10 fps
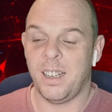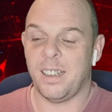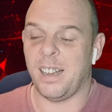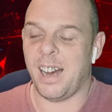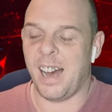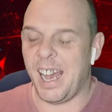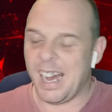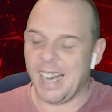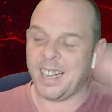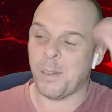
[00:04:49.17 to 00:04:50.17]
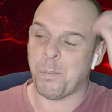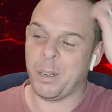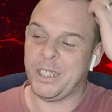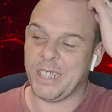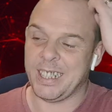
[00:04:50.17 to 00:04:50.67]
like I can
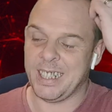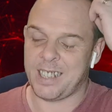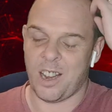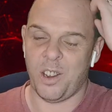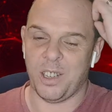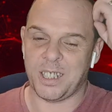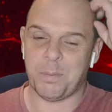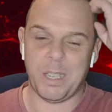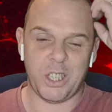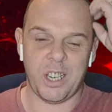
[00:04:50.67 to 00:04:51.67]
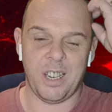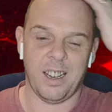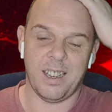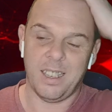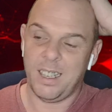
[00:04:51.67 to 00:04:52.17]
appreciate this a lot, especially
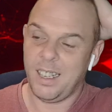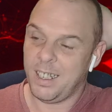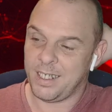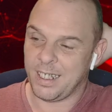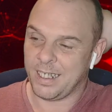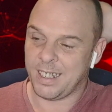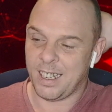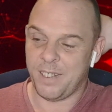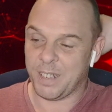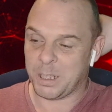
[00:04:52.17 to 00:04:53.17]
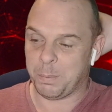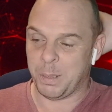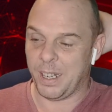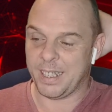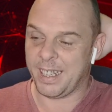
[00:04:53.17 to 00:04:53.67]
like the lyrics
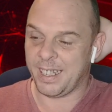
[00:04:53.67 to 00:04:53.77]
behind it.